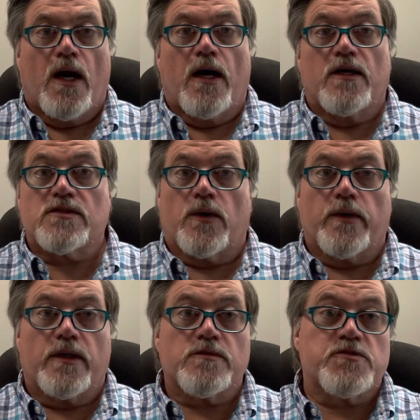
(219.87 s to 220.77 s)
So it
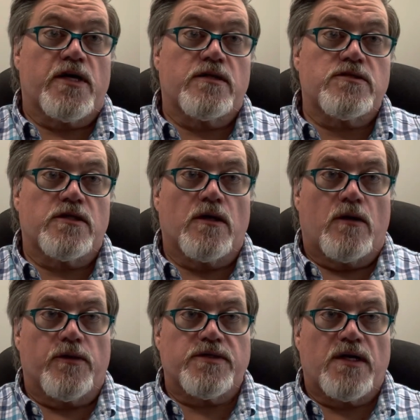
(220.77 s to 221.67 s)
is changing
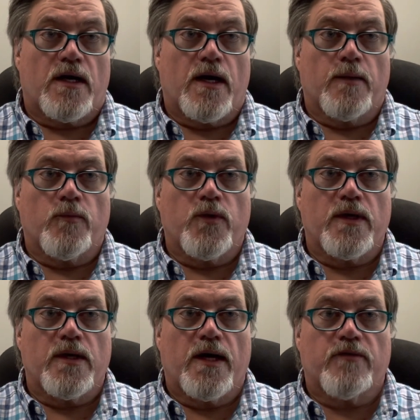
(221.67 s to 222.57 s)
all the time.
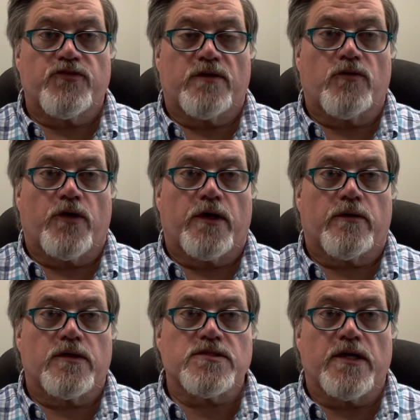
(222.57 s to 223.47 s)
We have several
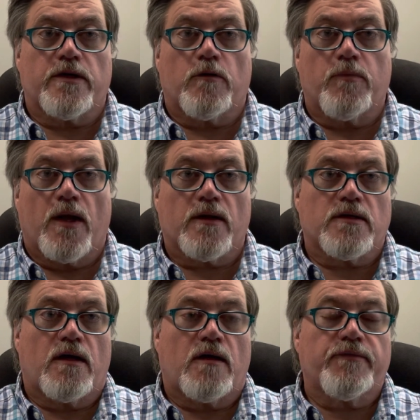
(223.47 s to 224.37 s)
areas that are blocked
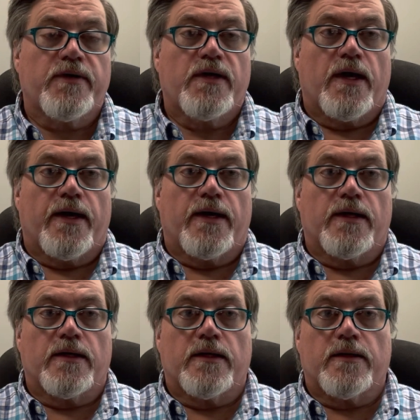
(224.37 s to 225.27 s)
off
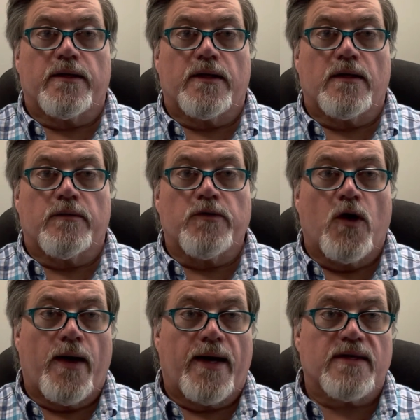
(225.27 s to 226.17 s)
and
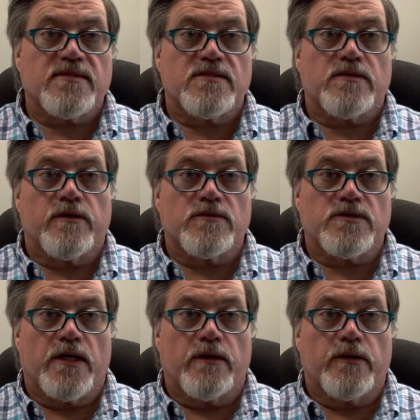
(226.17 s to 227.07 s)
no access to those
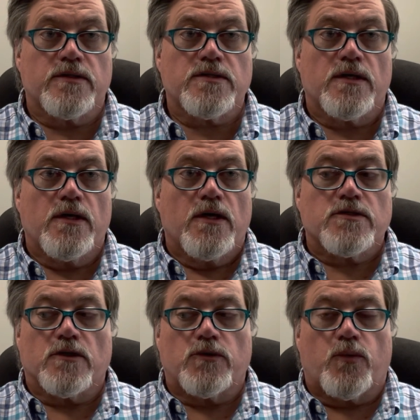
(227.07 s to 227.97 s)
areas.
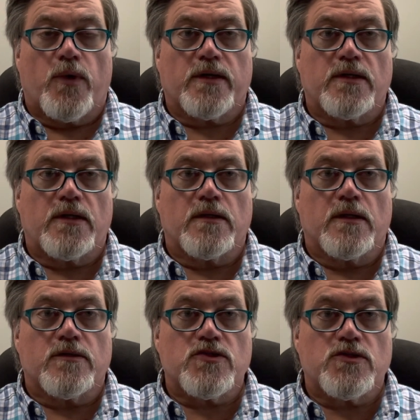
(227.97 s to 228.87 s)
So directing
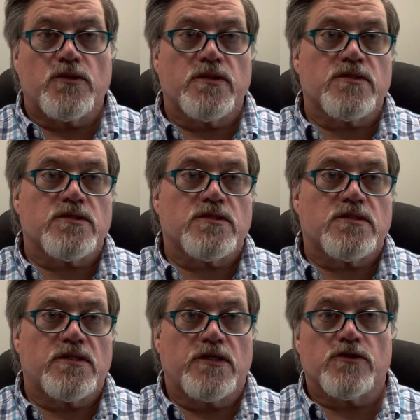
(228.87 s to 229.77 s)
students,
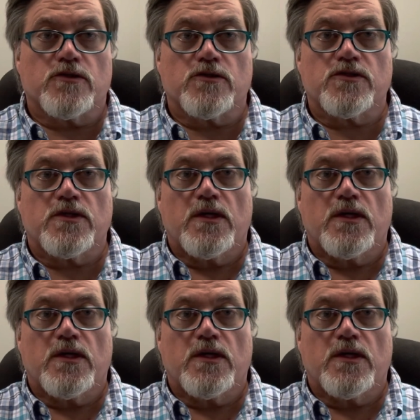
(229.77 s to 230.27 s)
teachers,